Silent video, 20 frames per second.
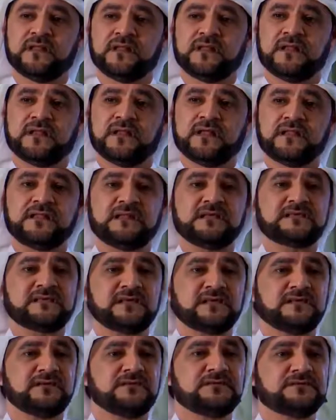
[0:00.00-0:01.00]
And the
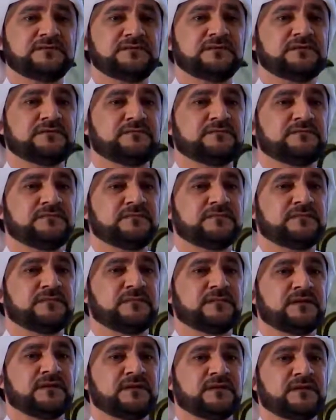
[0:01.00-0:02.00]
second term
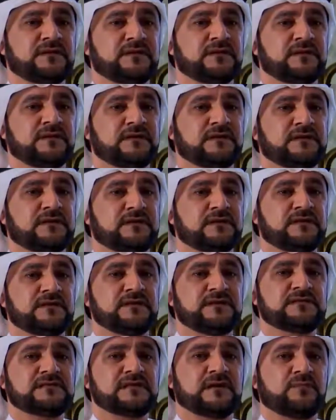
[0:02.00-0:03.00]

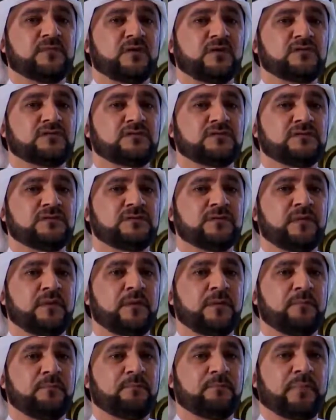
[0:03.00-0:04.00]
is about
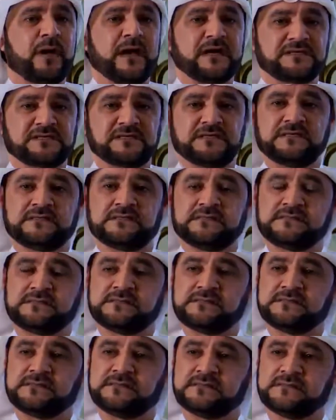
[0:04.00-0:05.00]
passion.
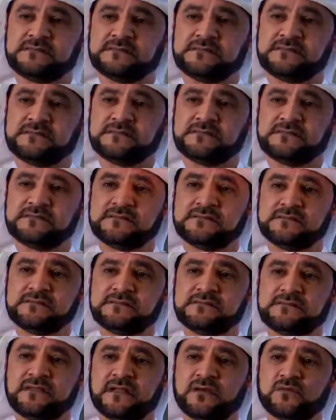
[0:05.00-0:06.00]

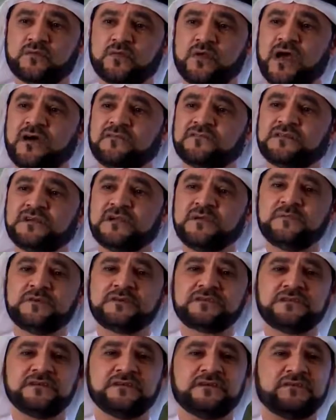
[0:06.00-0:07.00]
Now, do you have
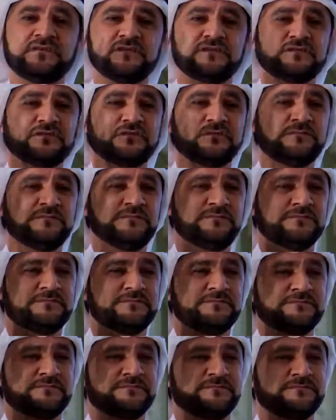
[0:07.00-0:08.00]
dreamers here in this room?
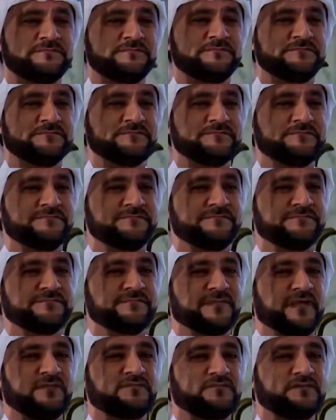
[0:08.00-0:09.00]

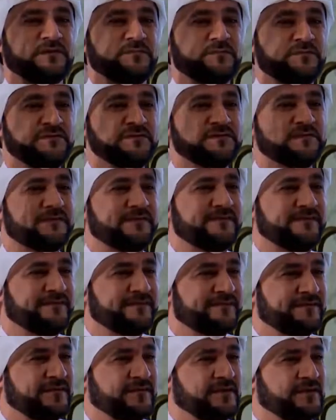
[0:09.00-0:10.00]
Do you have dreamers, yeah?
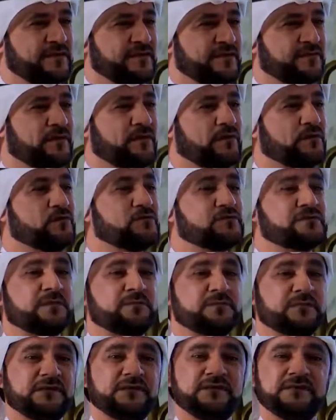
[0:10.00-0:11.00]
You want to do
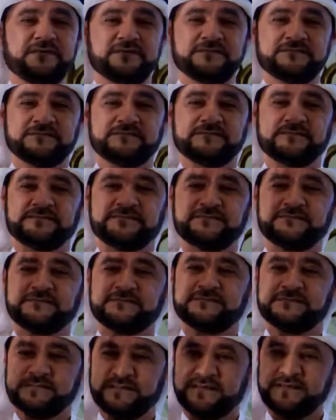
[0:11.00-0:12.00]
something?
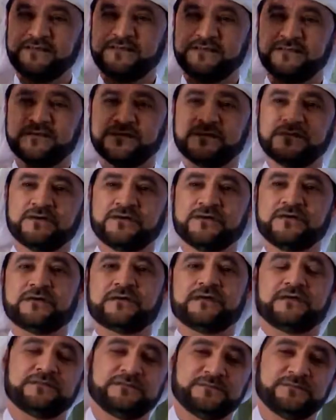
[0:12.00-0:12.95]
Yeah? All right.